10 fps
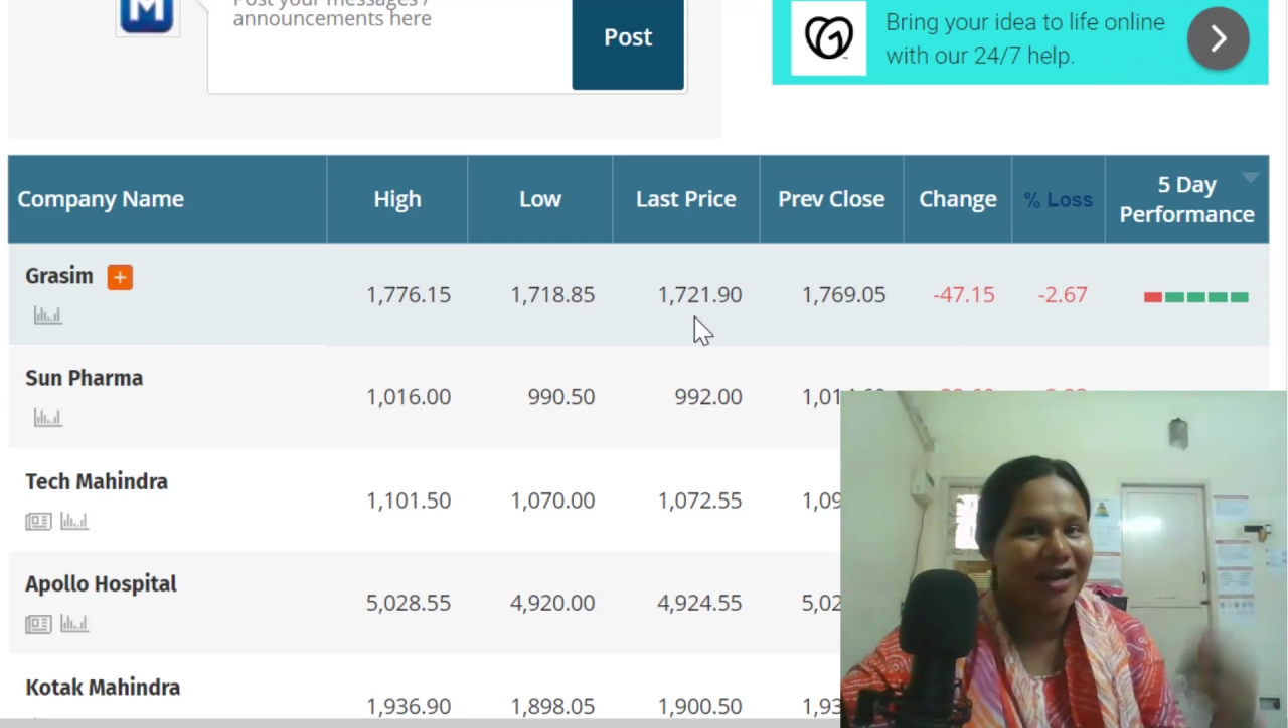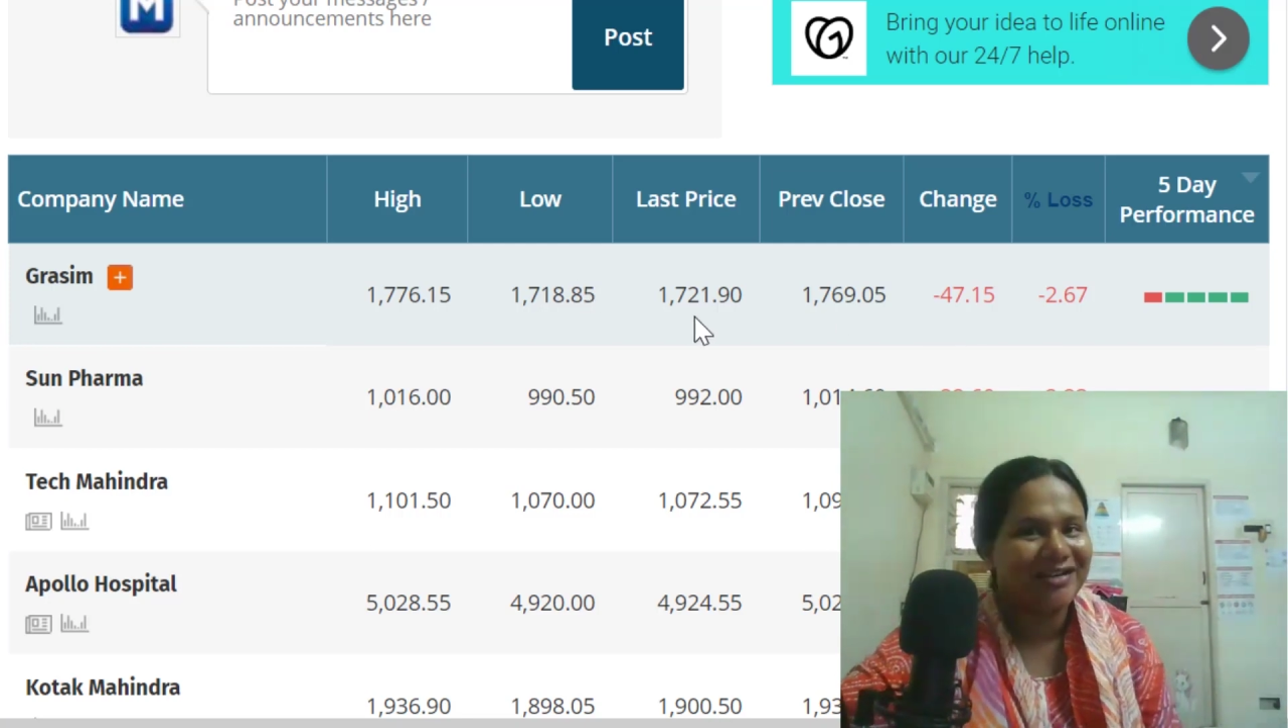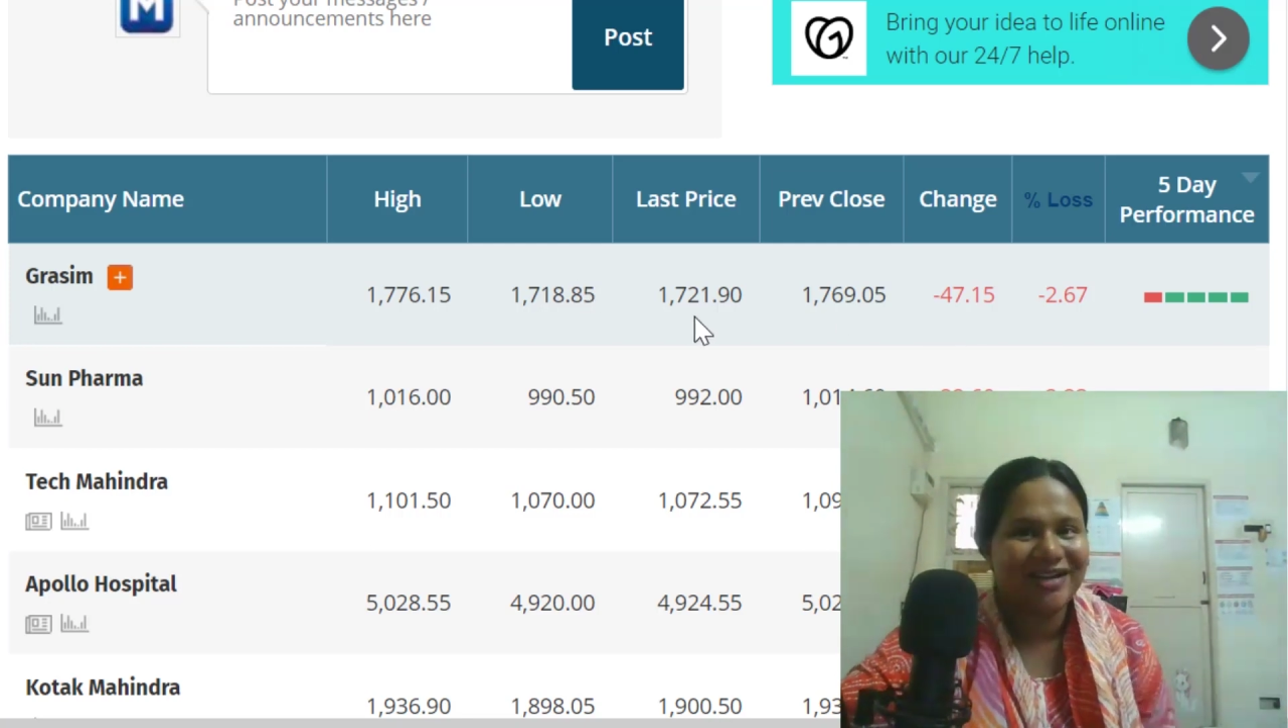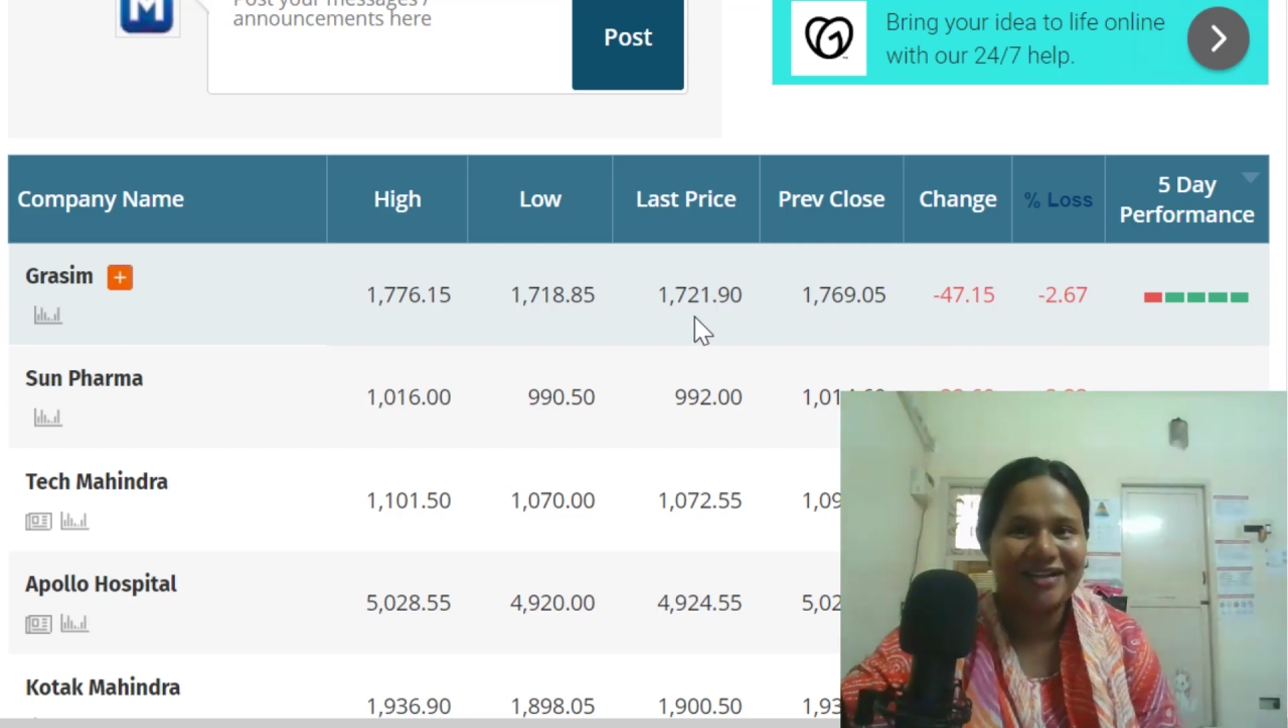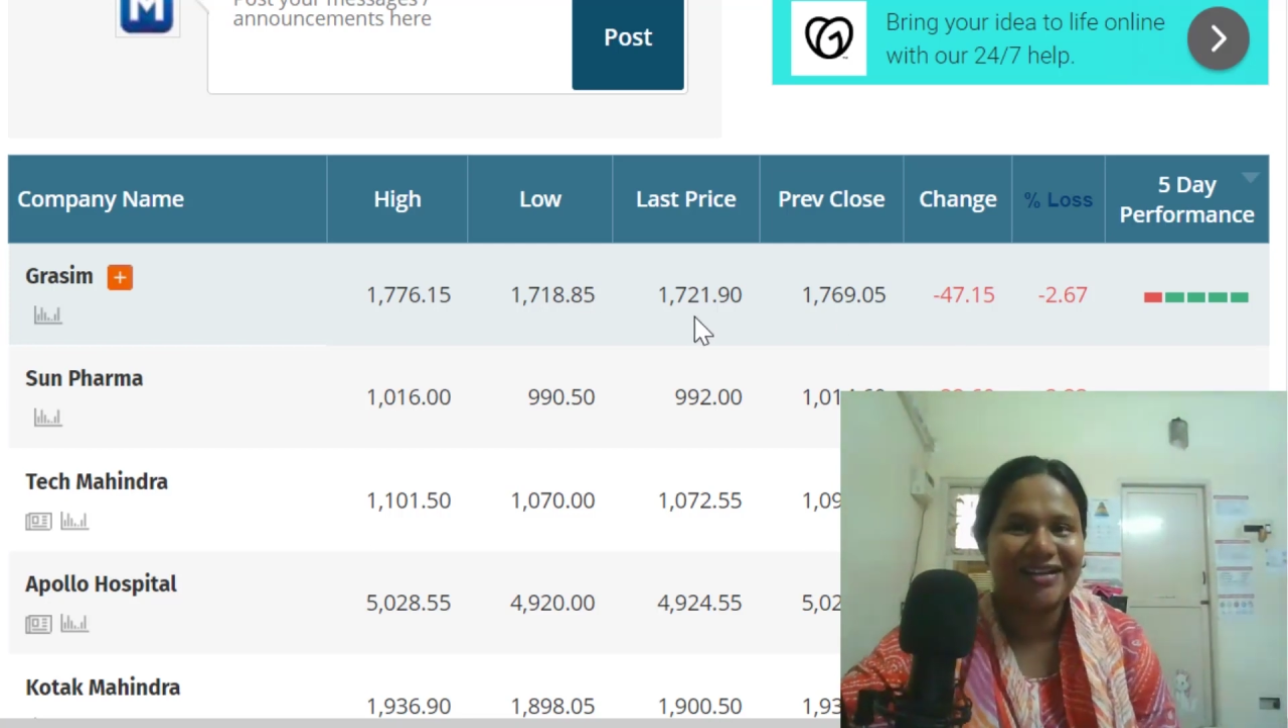
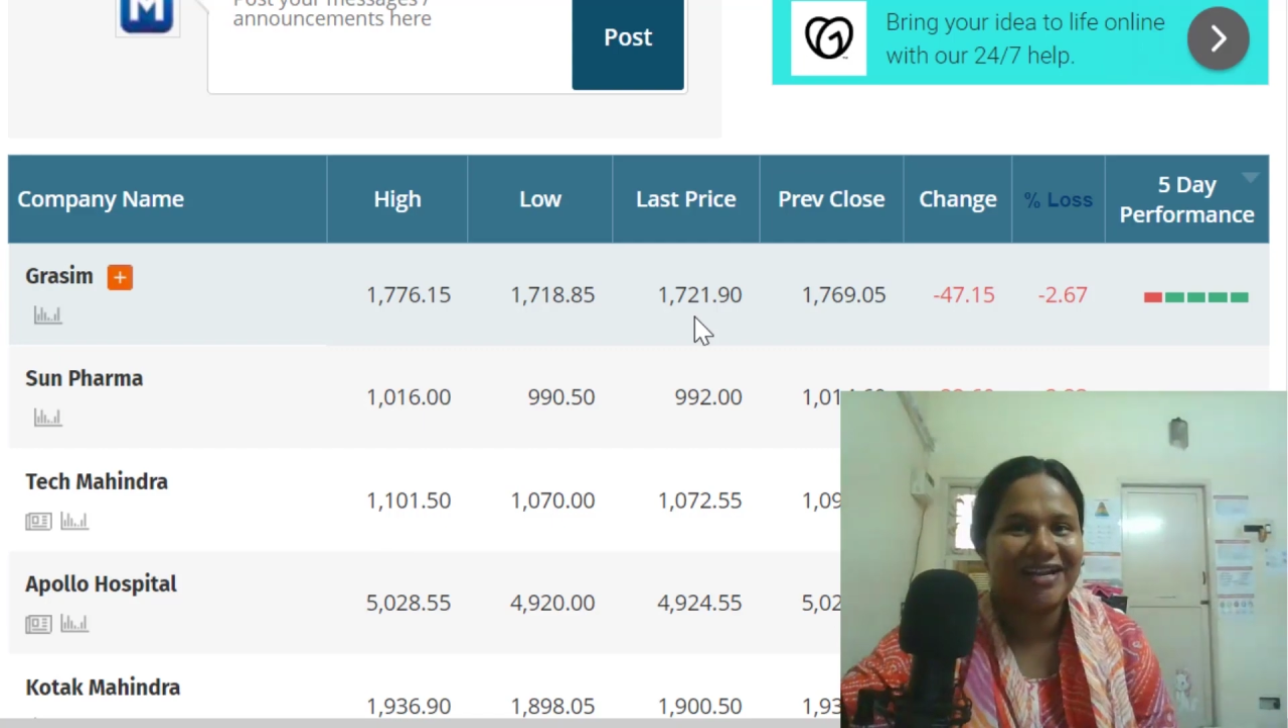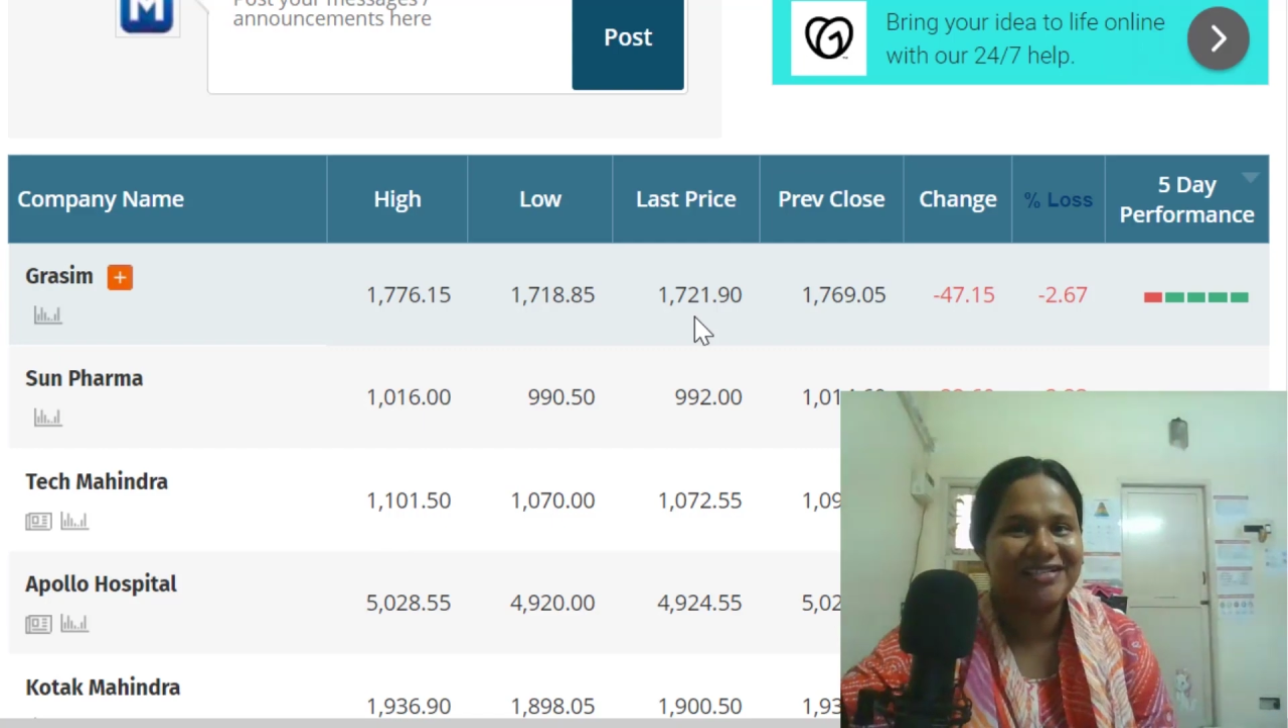go ahead and